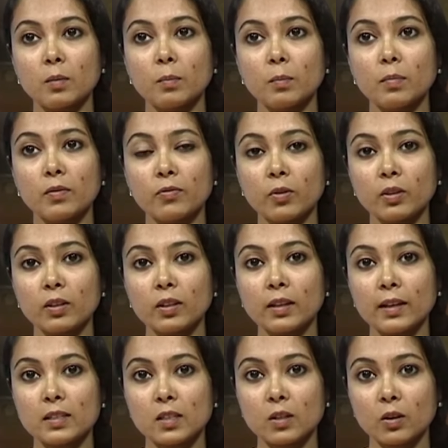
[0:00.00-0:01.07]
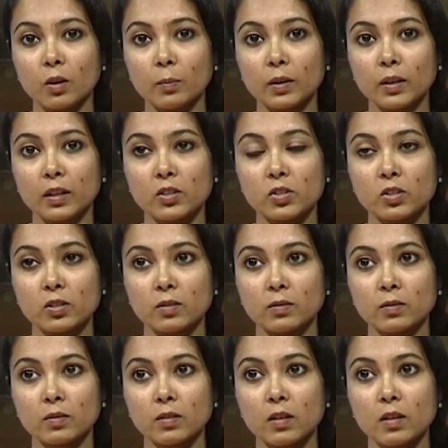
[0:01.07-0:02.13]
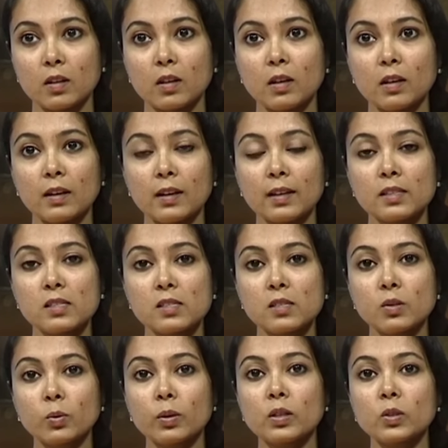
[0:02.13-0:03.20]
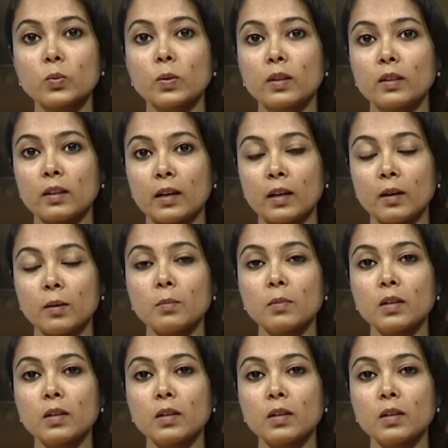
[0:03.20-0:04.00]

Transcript: before the letter combination. Let's do it with M,